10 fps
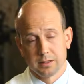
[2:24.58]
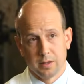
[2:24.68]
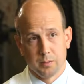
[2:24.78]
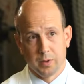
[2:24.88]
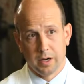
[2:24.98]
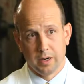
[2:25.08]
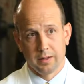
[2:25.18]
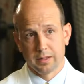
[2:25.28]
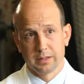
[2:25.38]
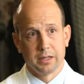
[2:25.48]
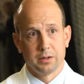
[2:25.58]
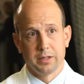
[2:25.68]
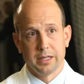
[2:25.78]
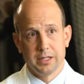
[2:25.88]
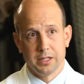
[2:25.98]
somewhere in the single
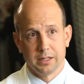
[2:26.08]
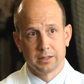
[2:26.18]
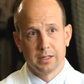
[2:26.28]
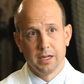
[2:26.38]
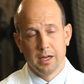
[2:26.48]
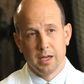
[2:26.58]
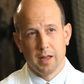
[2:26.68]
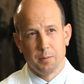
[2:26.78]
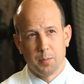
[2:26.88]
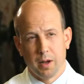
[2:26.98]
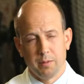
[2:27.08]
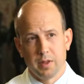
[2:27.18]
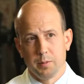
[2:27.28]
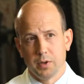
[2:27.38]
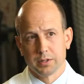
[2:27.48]
digits. And probably
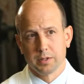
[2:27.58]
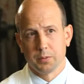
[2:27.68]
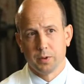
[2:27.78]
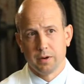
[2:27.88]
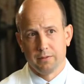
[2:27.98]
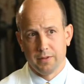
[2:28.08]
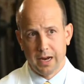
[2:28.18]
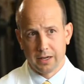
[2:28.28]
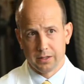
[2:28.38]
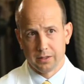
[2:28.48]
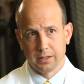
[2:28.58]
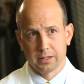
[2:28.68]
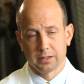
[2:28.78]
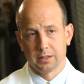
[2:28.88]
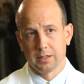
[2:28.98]
the most important factor
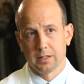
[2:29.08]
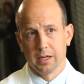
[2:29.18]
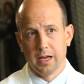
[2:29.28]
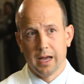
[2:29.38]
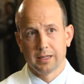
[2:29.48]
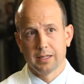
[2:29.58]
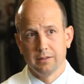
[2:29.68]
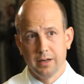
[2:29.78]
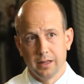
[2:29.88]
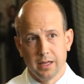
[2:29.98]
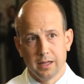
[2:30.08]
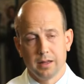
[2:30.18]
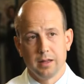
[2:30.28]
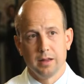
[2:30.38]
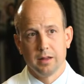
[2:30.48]
is the activity that
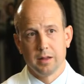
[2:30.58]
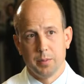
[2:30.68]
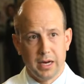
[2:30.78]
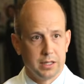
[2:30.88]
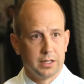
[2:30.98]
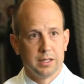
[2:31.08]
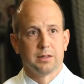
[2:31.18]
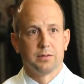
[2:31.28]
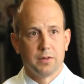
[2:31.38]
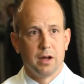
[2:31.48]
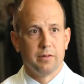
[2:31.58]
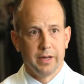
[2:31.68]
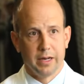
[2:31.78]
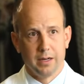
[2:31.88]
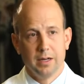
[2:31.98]
the patient is involved in.